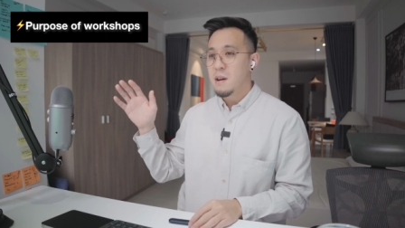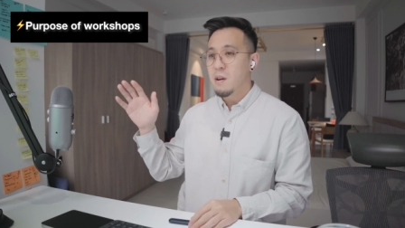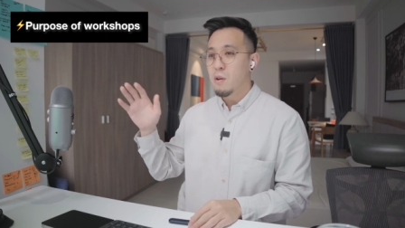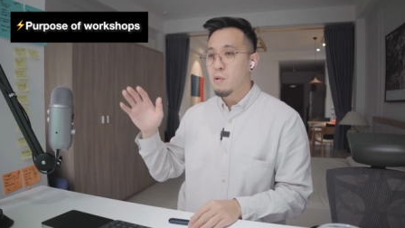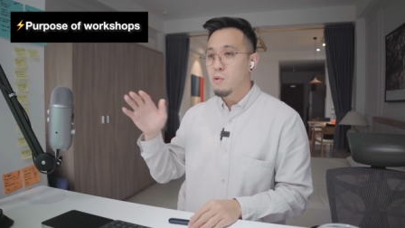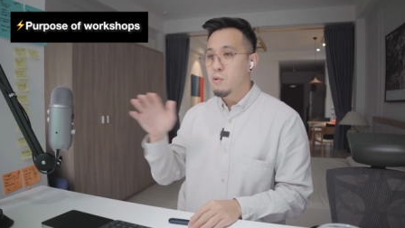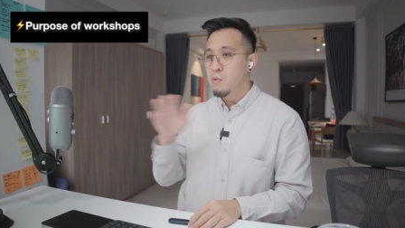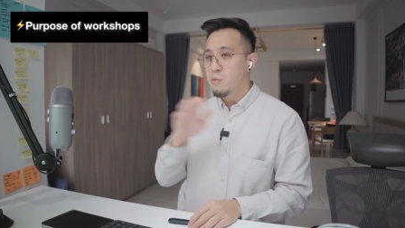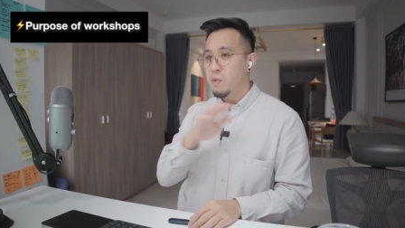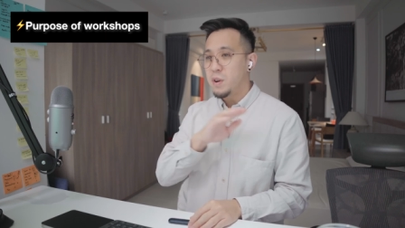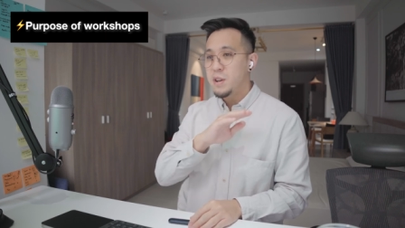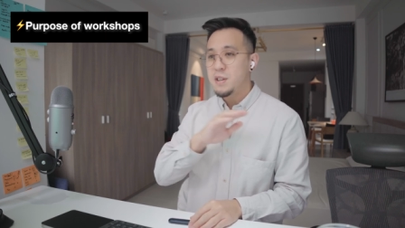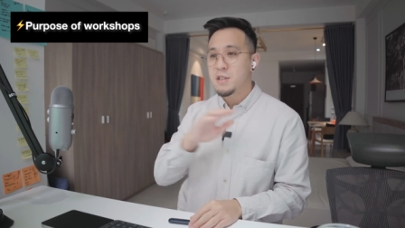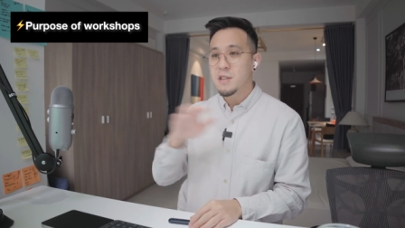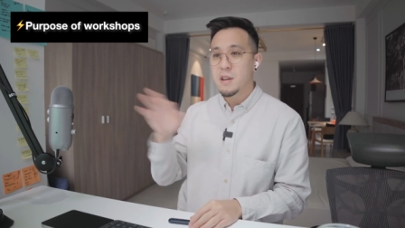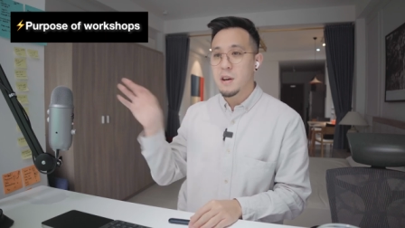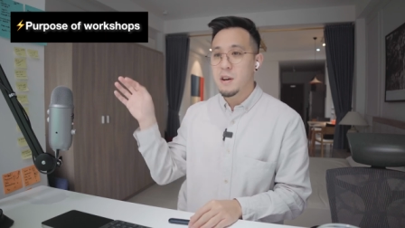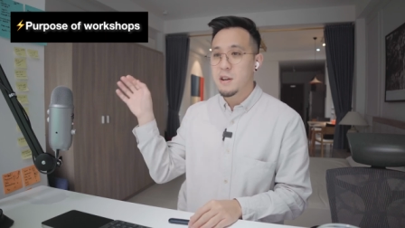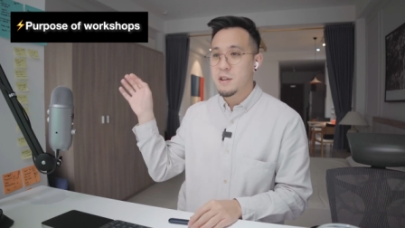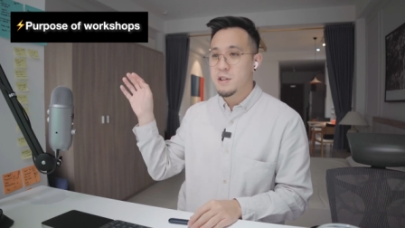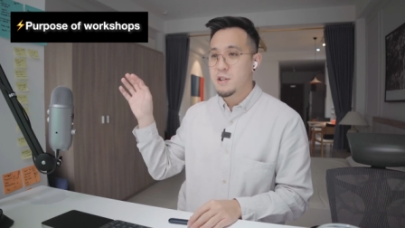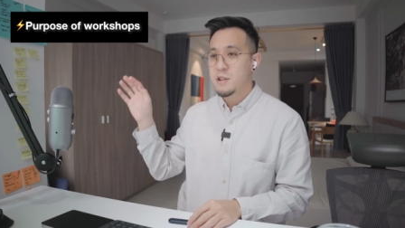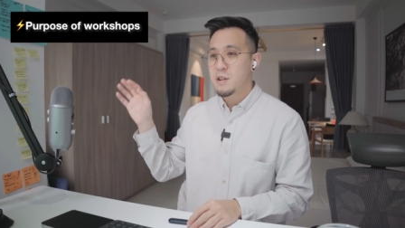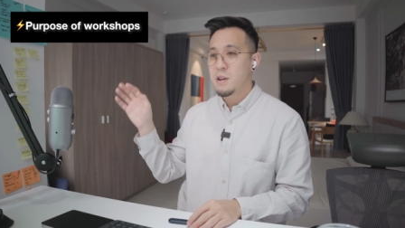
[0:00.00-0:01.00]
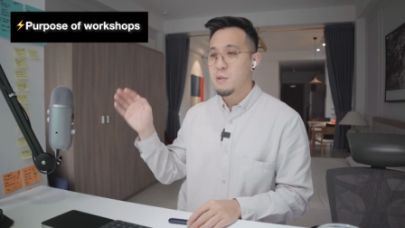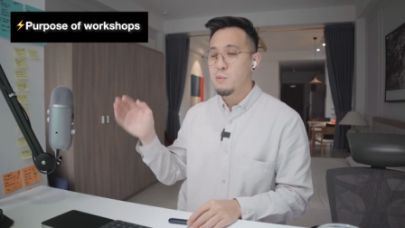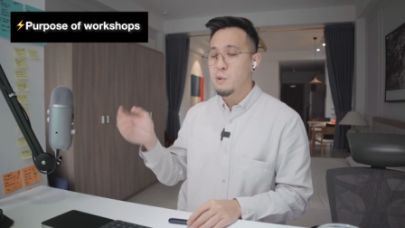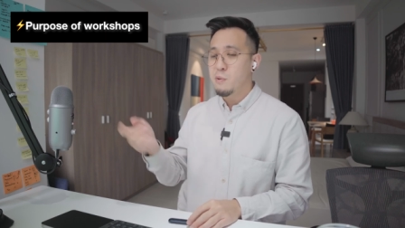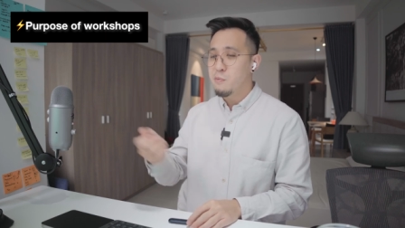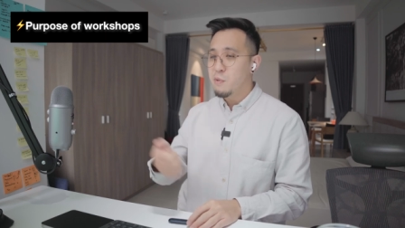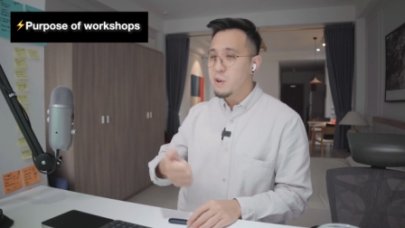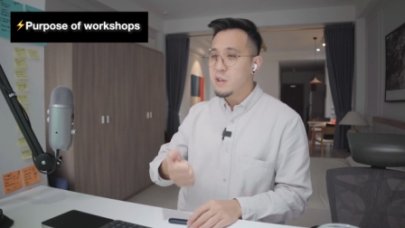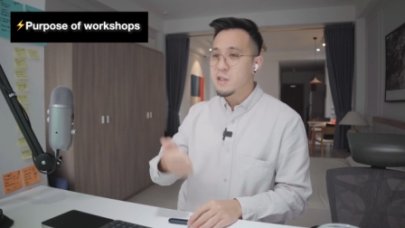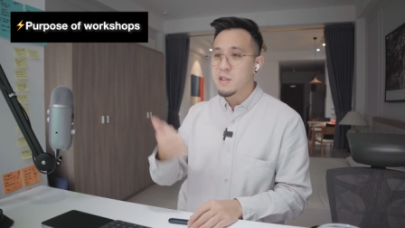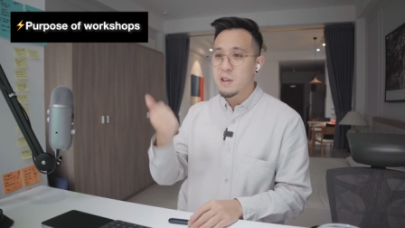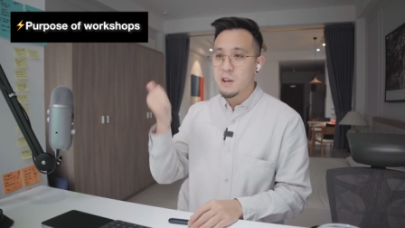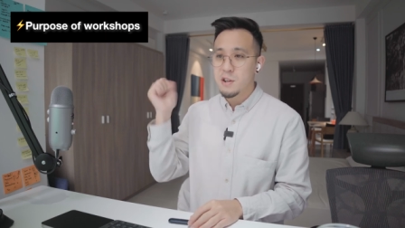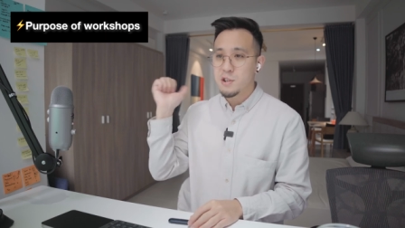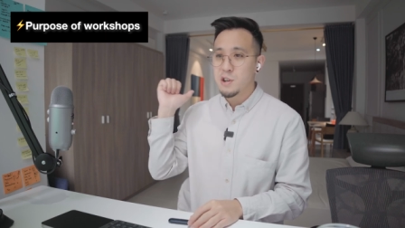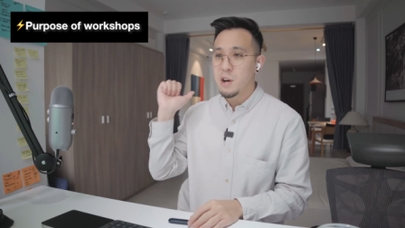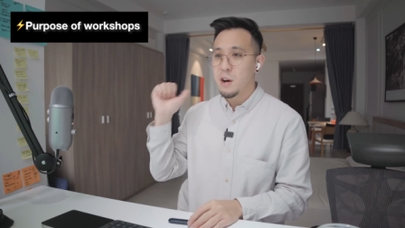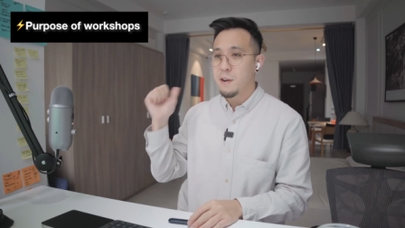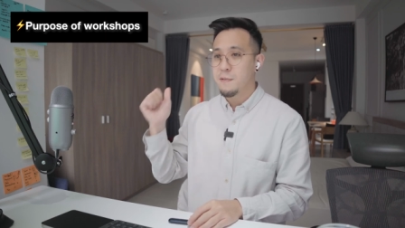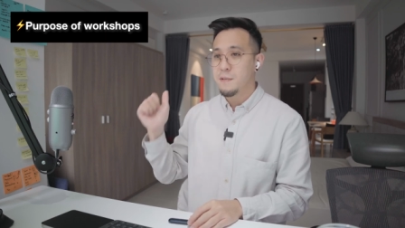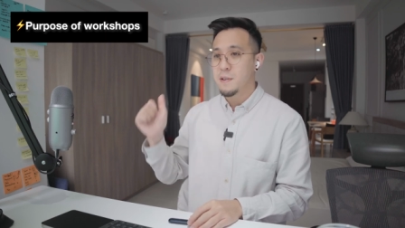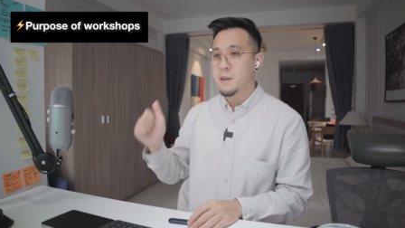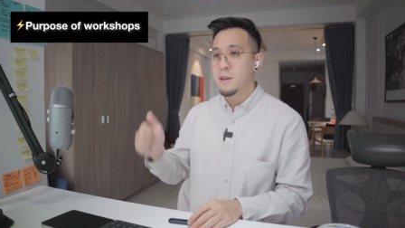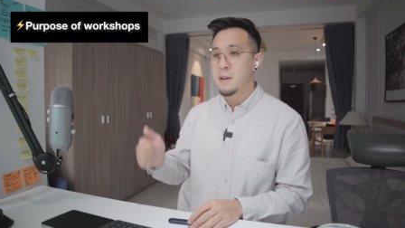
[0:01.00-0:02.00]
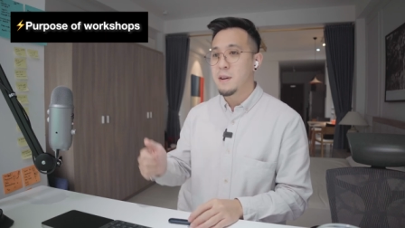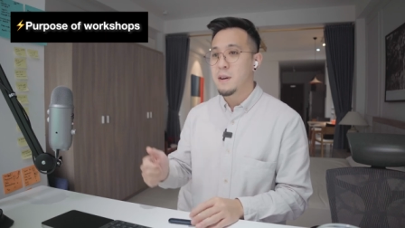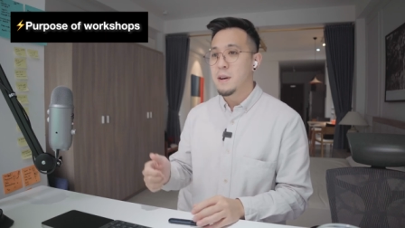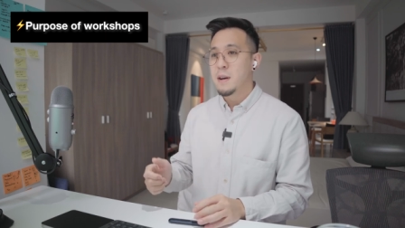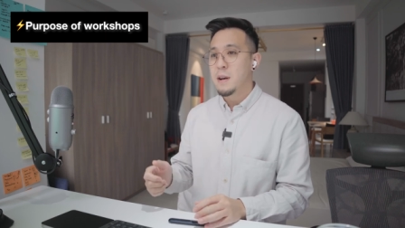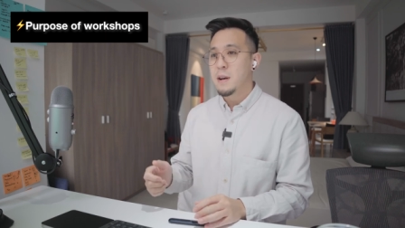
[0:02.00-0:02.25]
all research. We research after,